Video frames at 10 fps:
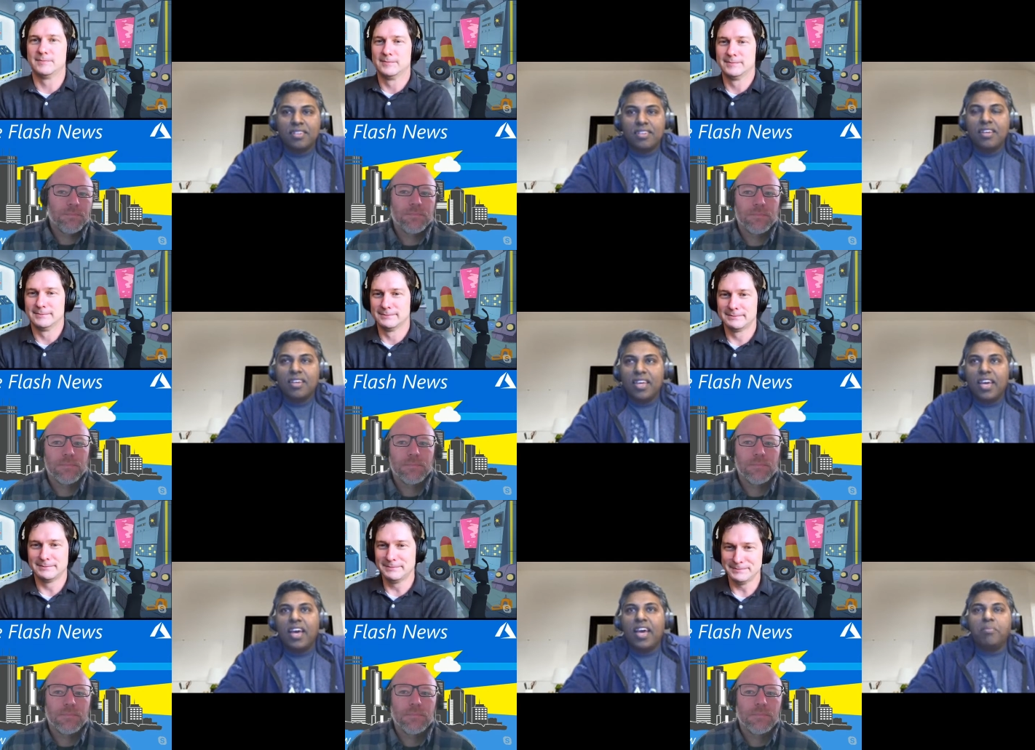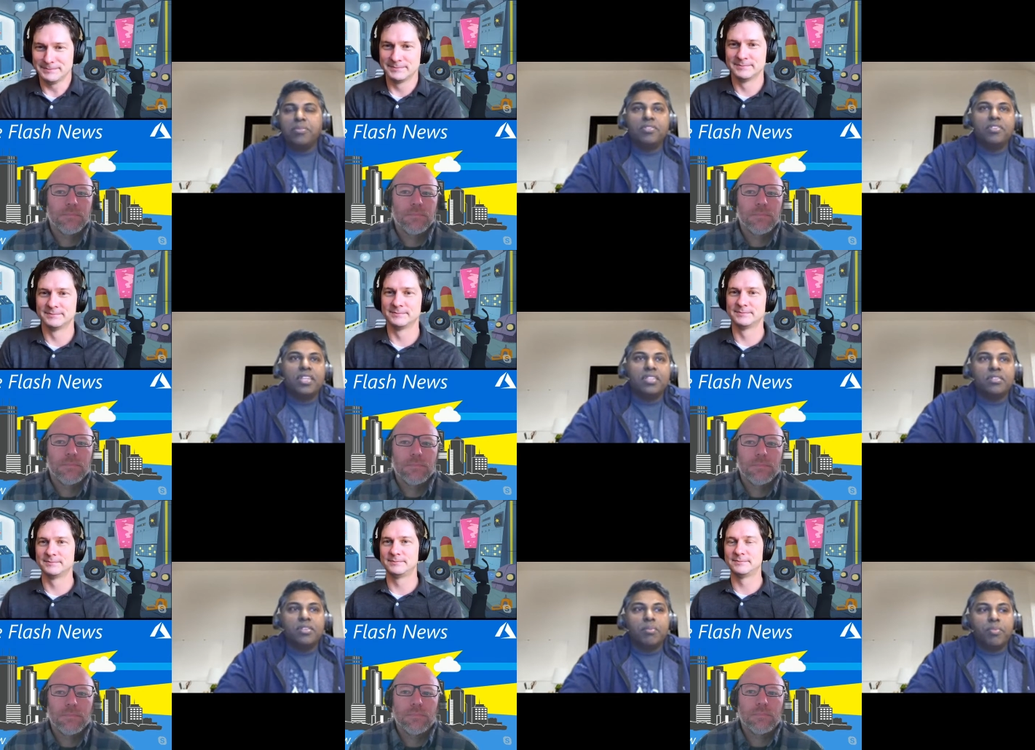Speaker 1: Yeah, absolutely. So the
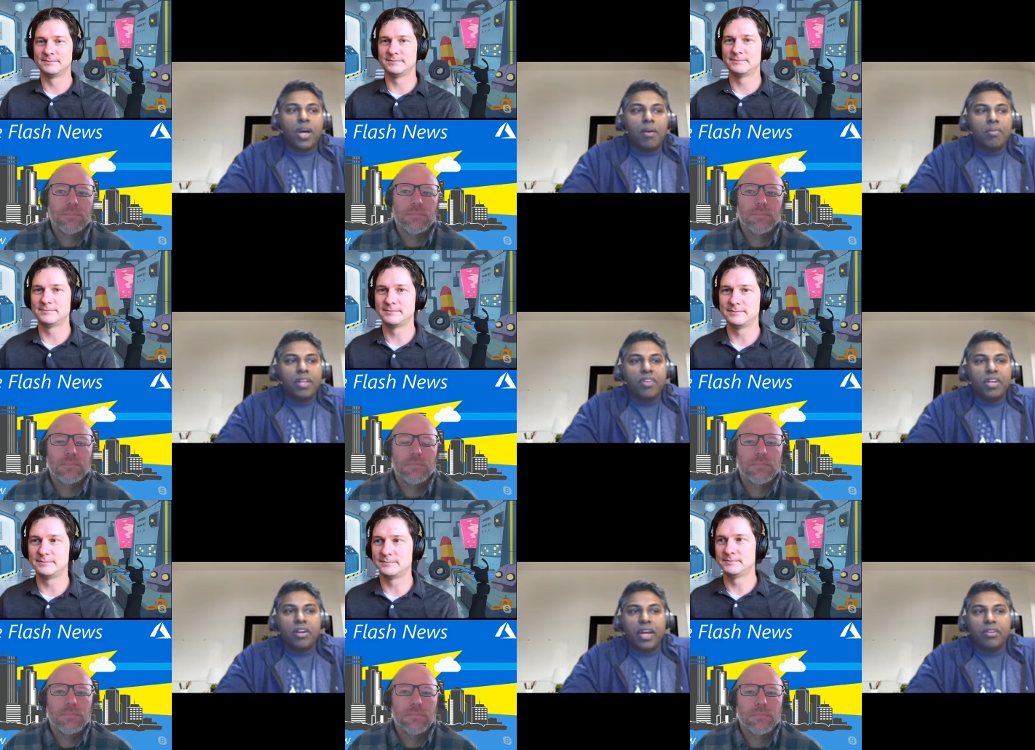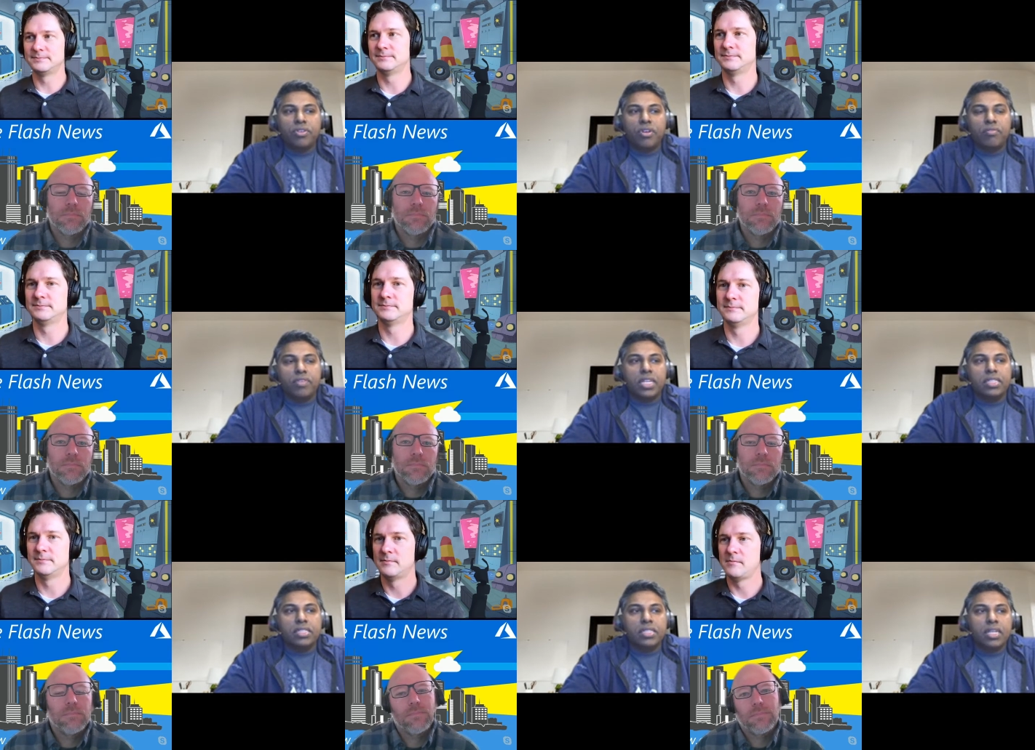problem that we are trying to solve is
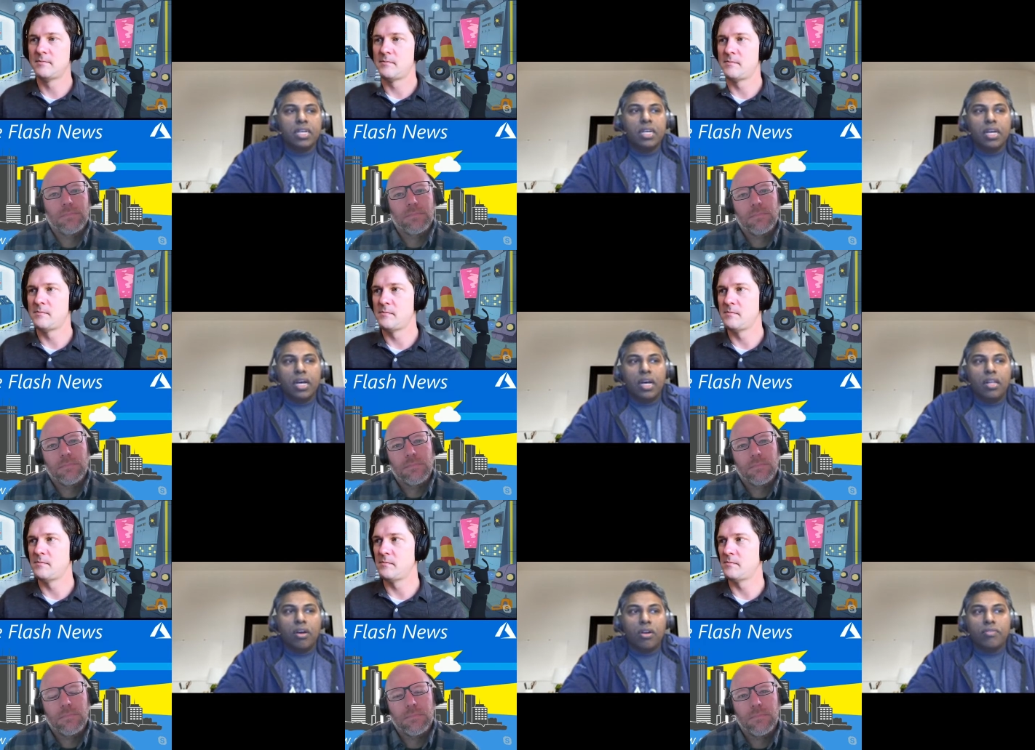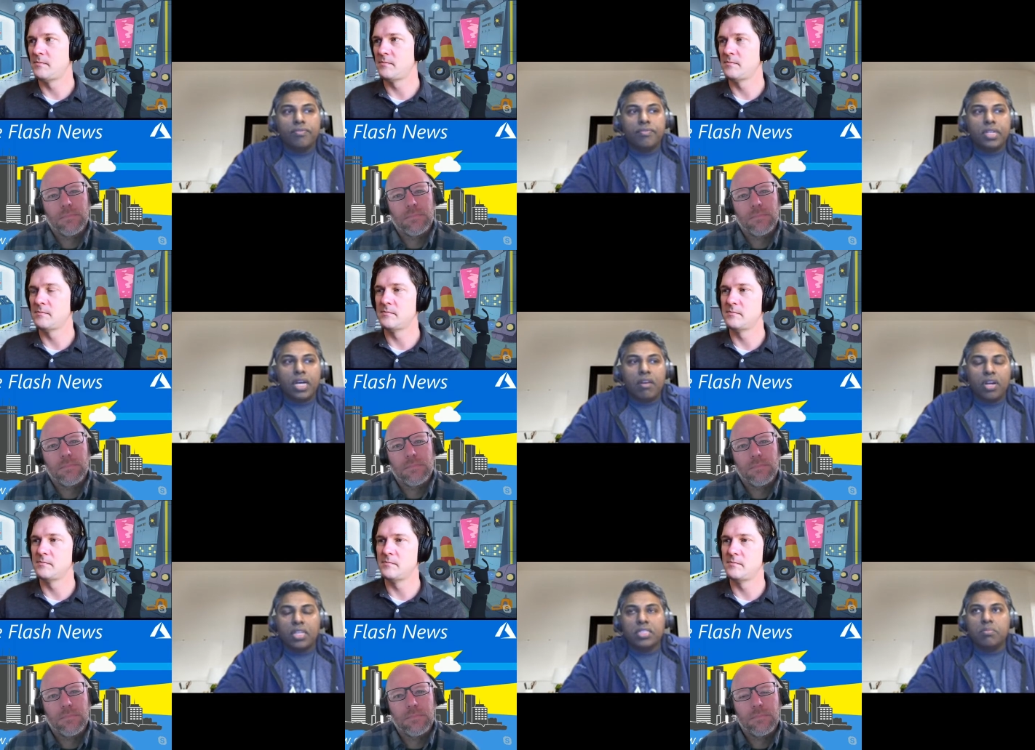a lot of uh, our
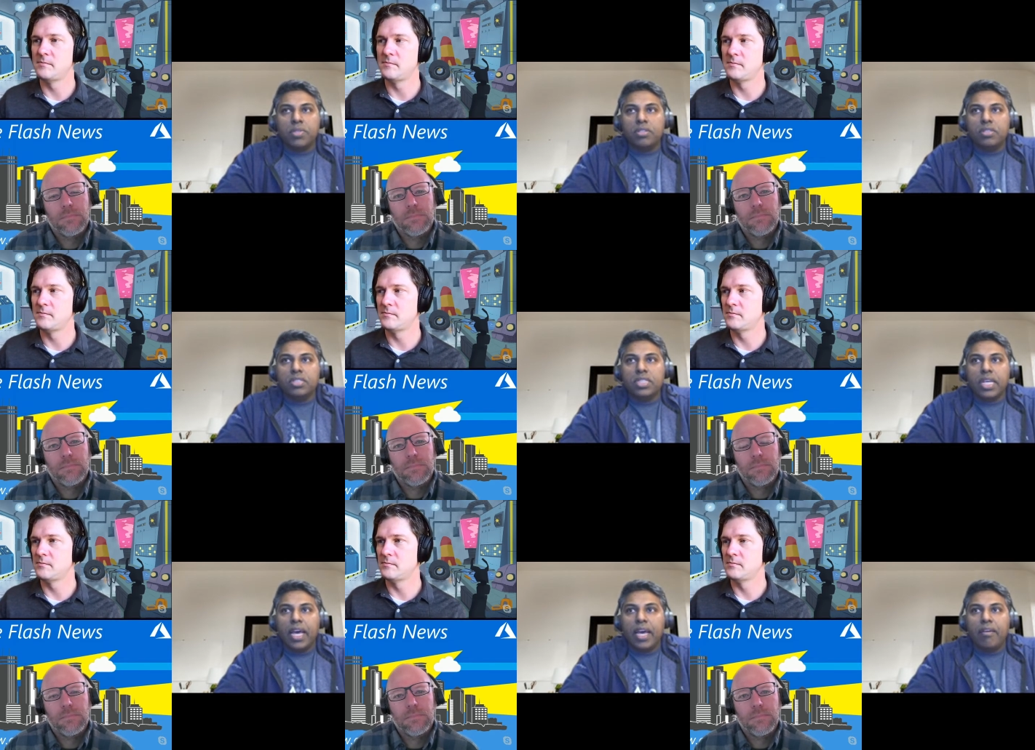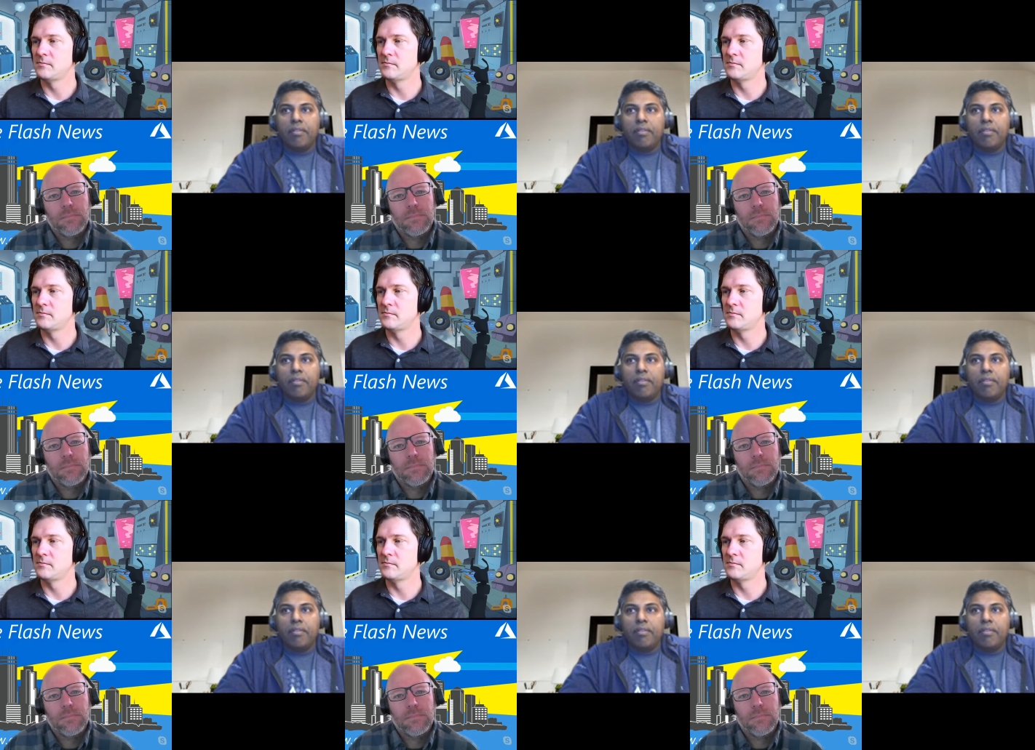customers have